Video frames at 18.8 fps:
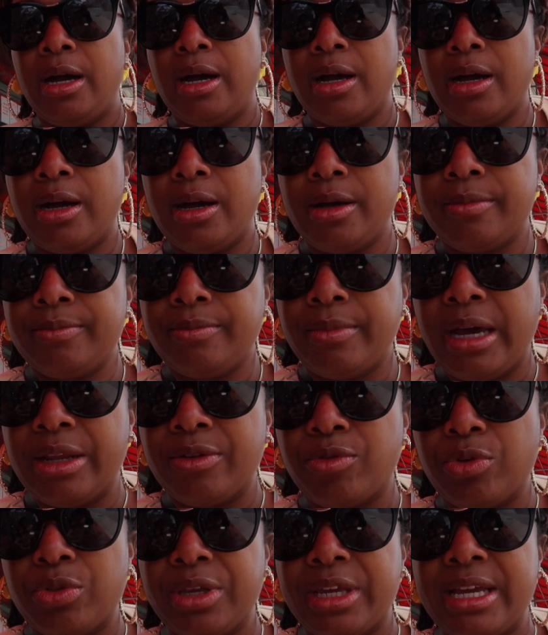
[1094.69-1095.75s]
Uh, my
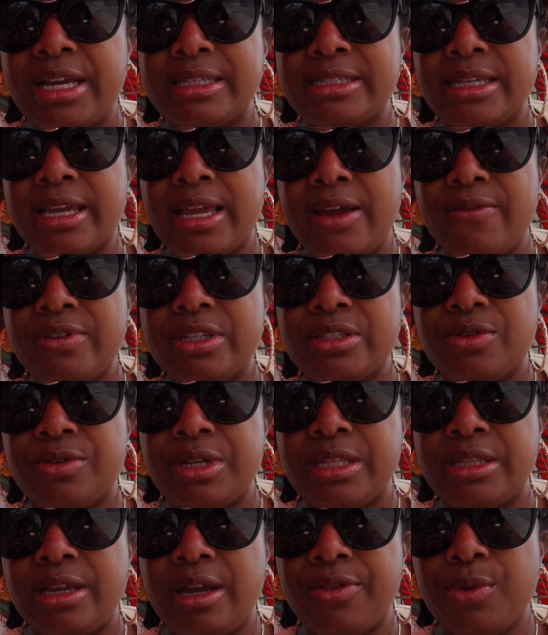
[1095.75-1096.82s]
unruly cousin Kevin is gonna
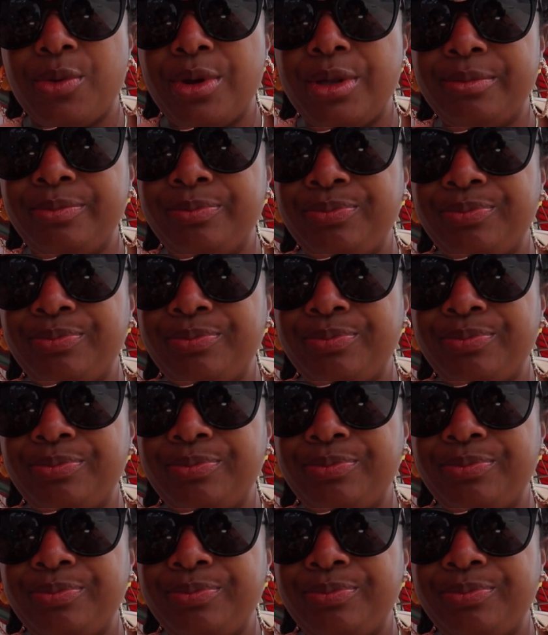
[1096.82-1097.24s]
eat the other one.